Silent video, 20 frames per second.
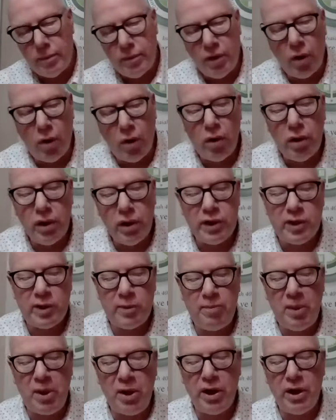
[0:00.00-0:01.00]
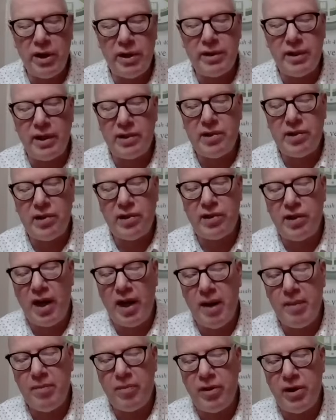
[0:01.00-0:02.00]
The Holy Spirit does the
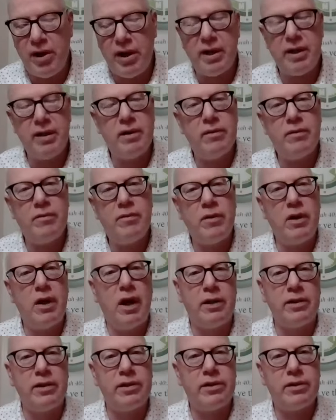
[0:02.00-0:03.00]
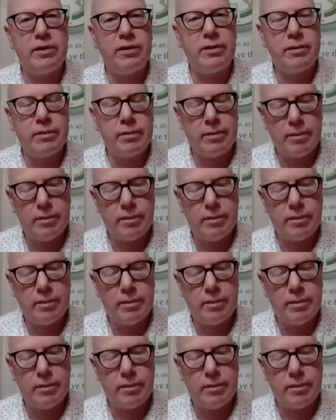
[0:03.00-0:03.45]
same thing for us.